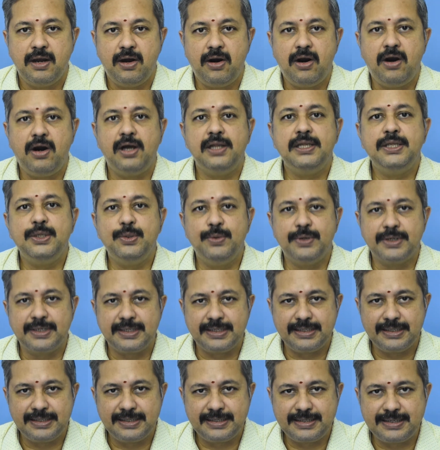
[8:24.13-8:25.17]
all
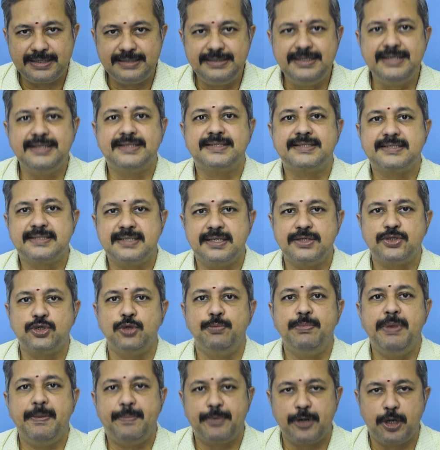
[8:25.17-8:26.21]
your credits
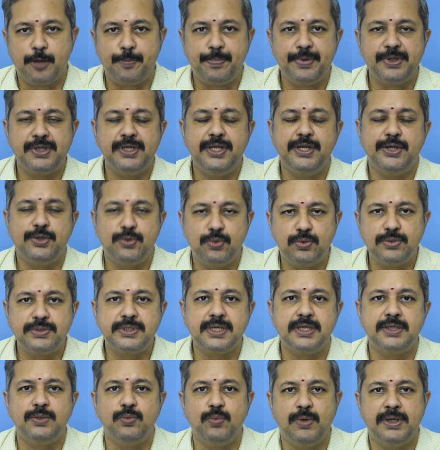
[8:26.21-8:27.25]
should be properly
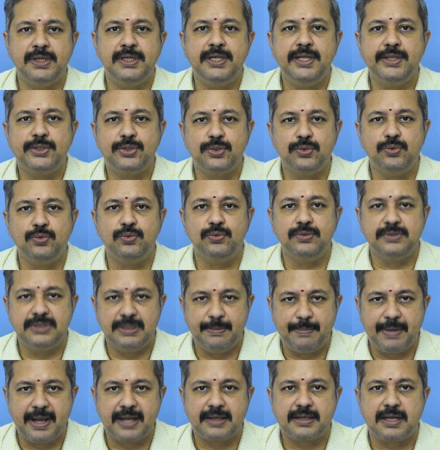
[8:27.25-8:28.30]
routed only through
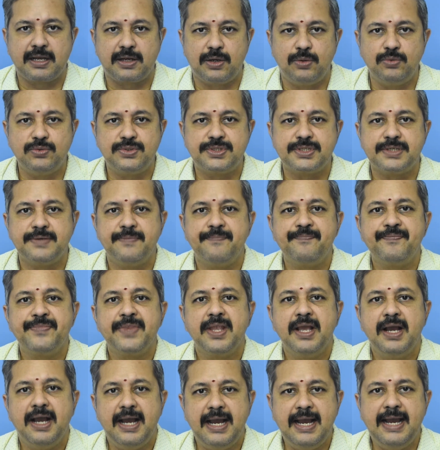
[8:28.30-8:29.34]
the bank account,
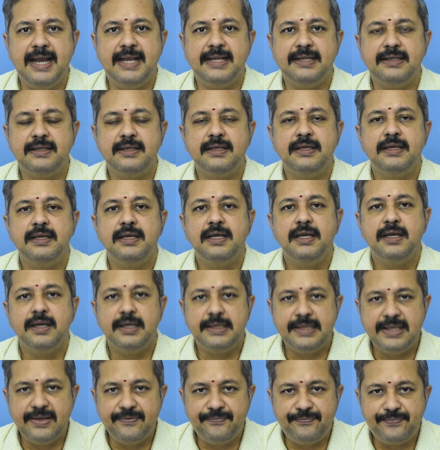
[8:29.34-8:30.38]
and
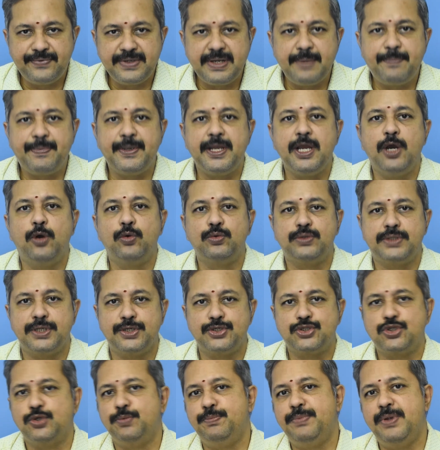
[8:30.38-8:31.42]
every
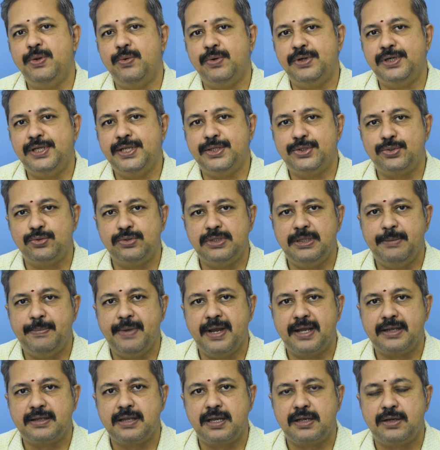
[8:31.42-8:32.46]
payout should be only through the
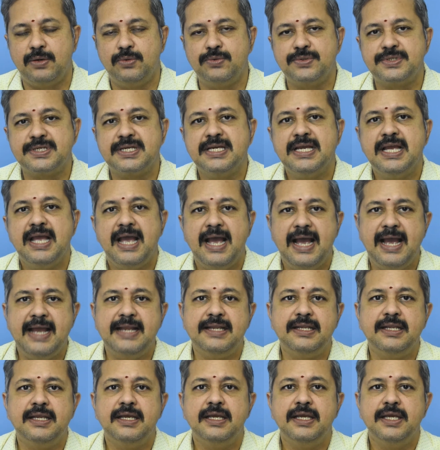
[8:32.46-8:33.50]
bank account,
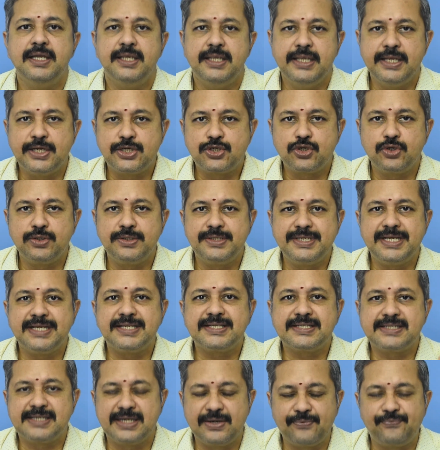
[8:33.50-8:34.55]
and it should
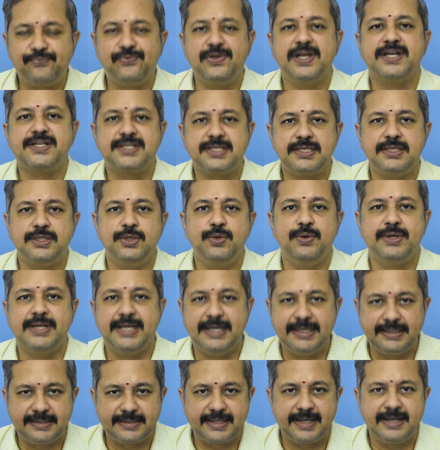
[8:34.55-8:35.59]
just reflect
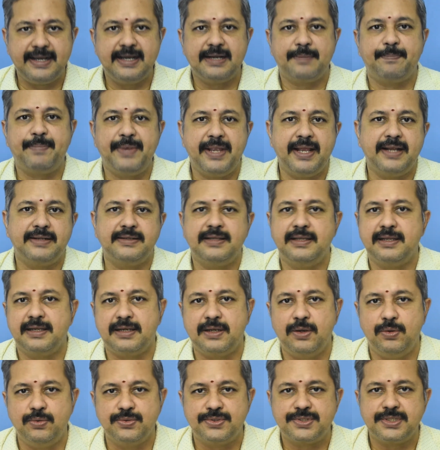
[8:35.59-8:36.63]
your entire P&L
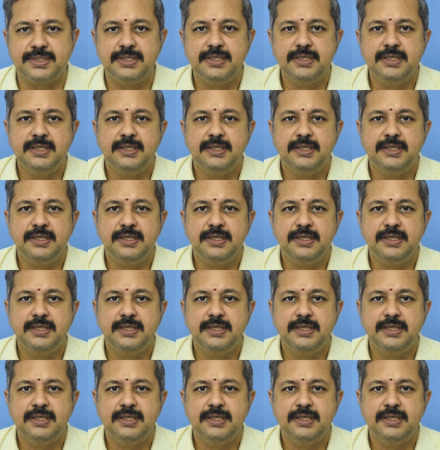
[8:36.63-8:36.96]
account.